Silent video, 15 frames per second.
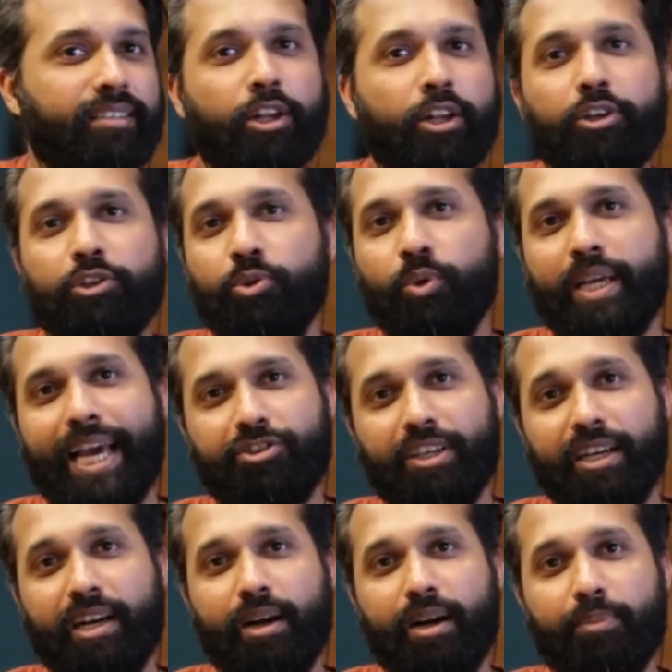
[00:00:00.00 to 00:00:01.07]
you catching
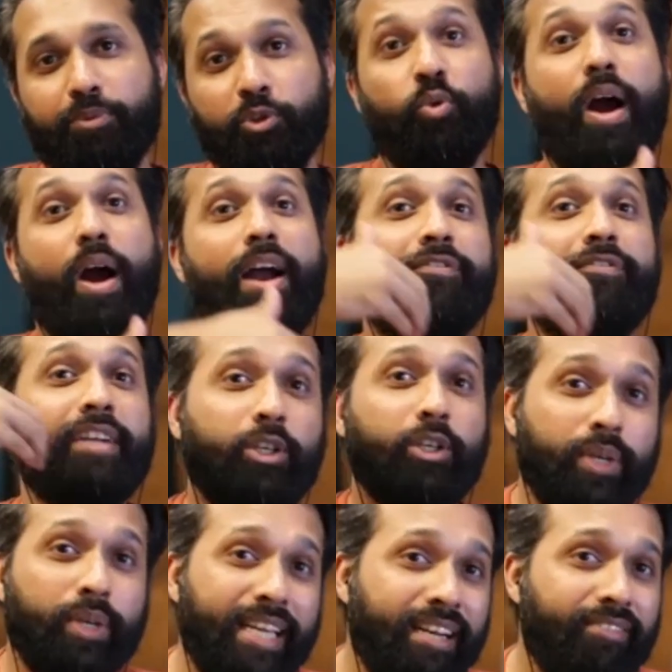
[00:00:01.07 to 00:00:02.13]
up, you having to
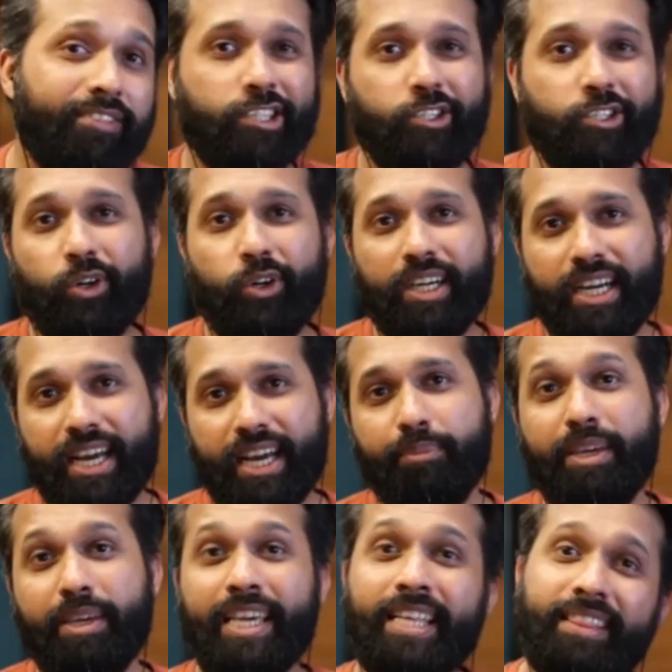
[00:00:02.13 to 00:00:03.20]
invest your time
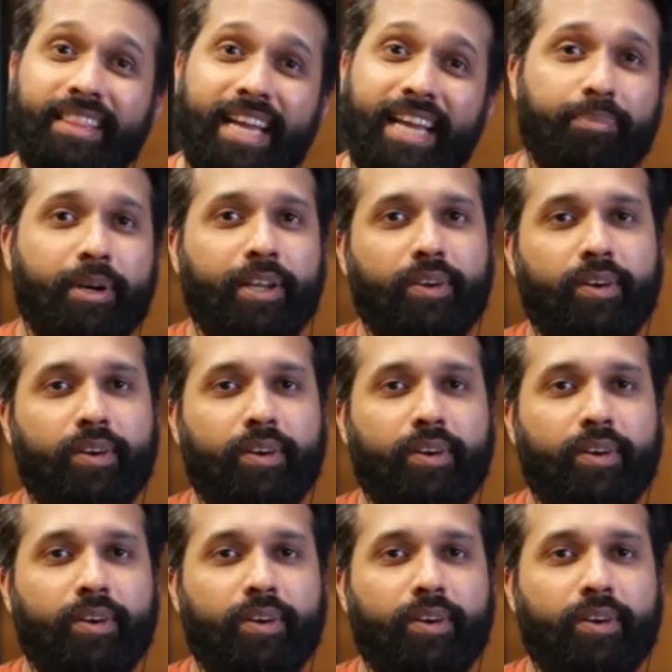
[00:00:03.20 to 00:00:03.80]
in that particular